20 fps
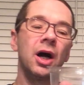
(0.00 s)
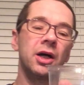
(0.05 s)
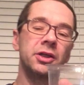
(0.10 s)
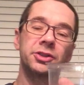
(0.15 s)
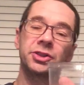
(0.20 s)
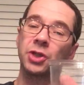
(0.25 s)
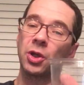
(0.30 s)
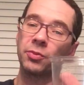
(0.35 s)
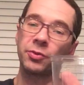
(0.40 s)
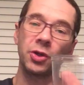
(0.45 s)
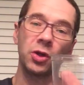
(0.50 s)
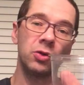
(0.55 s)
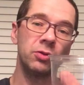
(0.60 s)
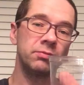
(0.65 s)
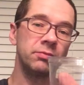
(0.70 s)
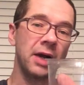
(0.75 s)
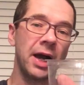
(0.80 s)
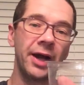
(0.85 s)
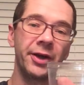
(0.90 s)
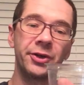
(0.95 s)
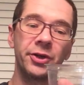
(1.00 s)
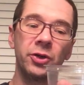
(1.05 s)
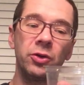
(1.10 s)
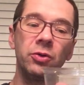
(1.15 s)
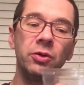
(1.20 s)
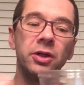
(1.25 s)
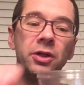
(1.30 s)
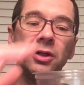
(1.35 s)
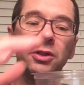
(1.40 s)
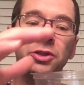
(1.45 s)
Some don't, I
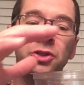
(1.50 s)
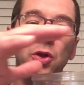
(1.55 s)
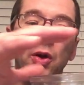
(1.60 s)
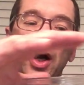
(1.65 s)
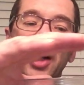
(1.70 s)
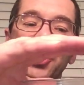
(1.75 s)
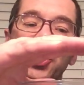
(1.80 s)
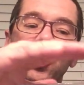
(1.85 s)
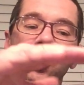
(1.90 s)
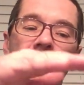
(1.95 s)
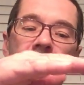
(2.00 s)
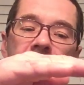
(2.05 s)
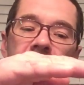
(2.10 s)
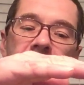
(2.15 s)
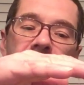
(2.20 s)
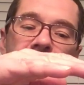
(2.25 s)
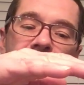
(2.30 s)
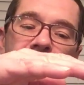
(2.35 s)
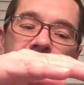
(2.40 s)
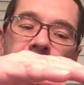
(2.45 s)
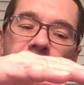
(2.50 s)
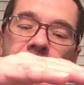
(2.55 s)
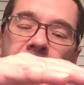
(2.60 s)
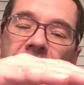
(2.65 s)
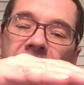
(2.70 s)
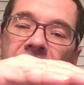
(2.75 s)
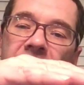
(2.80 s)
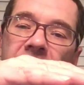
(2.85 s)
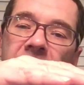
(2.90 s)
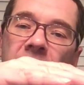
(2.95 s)
do. So I do a bit
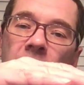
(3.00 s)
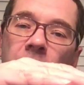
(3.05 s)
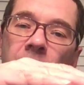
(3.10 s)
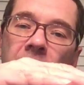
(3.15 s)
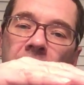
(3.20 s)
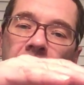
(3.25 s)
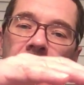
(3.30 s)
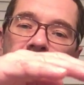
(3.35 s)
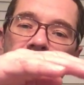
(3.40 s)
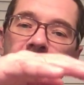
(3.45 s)
of a heaping.